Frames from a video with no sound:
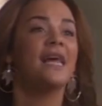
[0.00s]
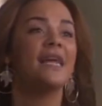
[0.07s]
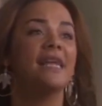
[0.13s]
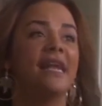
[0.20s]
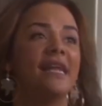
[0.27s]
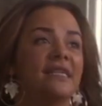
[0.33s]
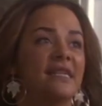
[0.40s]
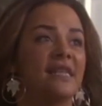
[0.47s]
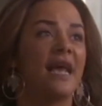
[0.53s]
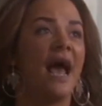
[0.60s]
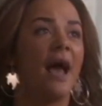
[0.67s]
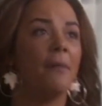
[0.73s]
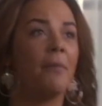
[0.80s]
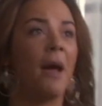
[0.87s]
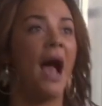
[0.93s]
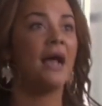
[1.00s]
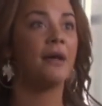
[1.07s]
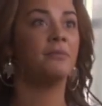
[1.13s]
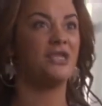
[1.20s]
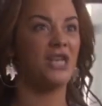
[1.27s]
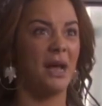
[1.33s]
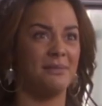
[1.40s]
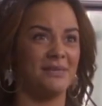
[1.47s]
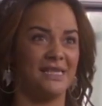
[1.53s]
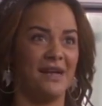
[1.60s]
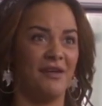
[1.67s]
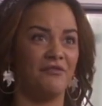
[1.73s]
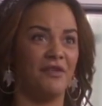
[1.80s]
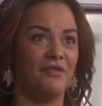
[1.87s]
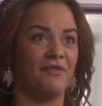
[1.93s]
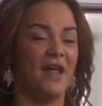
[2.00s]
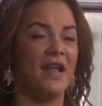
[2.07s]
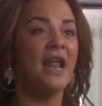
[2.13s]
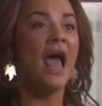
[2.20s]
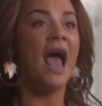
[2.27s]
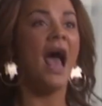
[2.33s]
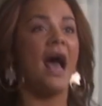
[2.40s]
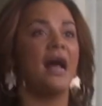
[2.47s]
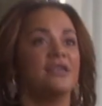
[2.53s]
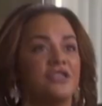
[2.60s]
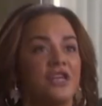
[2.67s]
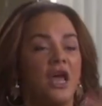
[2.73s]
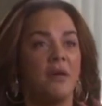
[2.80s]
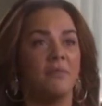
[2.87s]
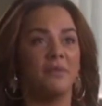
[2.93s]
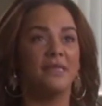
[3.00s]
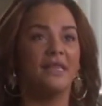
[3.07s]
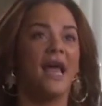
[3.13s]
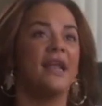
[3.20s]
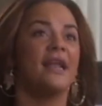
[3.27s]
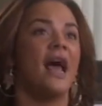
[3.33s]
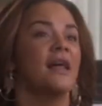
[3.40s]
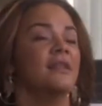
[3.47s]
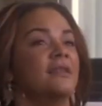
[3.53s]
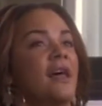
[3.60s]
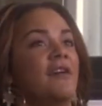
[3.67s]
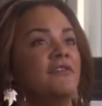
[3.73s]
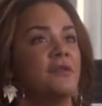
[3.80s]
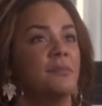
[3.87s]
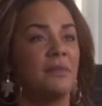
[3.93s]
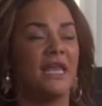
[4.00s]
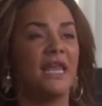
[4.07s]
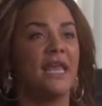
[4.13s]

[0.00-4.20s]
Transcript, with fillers: legging it into the car park, pyjamas and everything, and um, then I left my